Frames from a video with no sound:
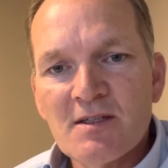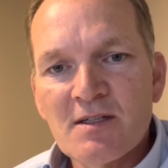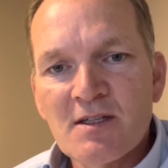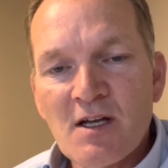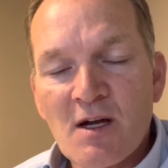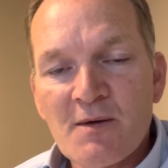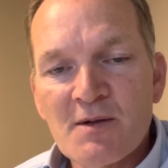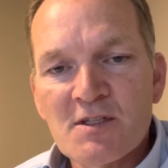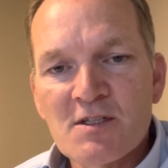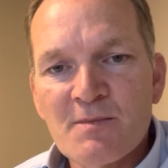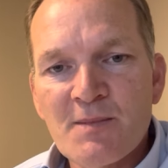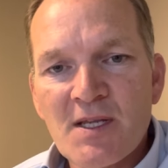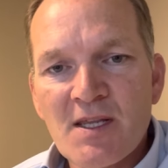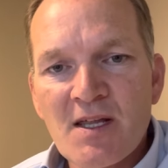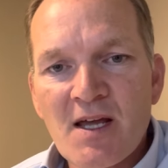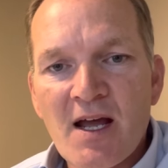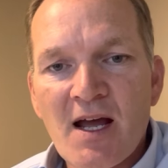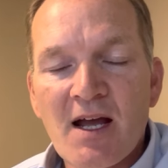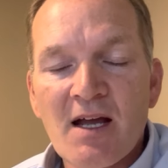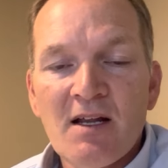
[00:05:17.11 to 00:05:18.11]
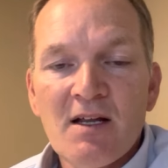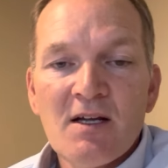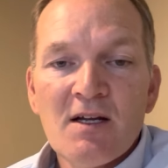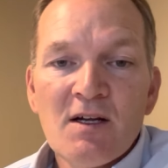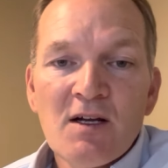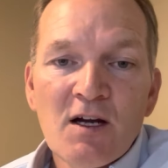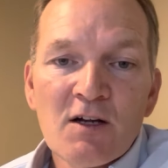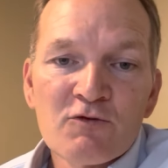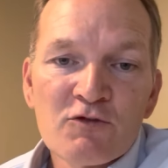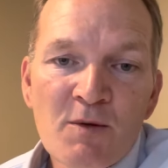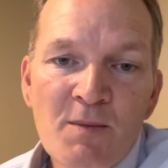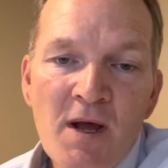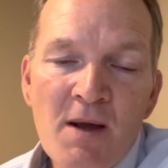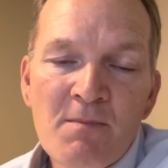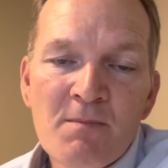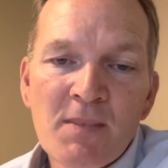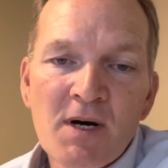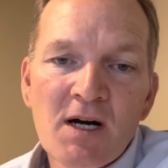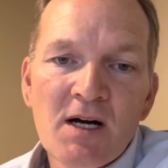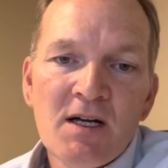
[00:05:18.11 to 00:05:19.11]
going to be there. And
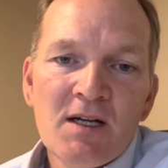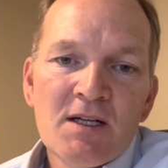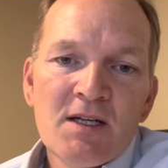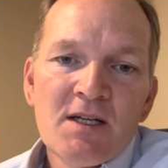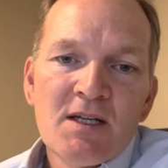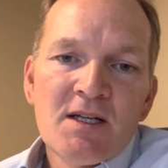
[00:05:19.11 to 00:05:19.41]
remember,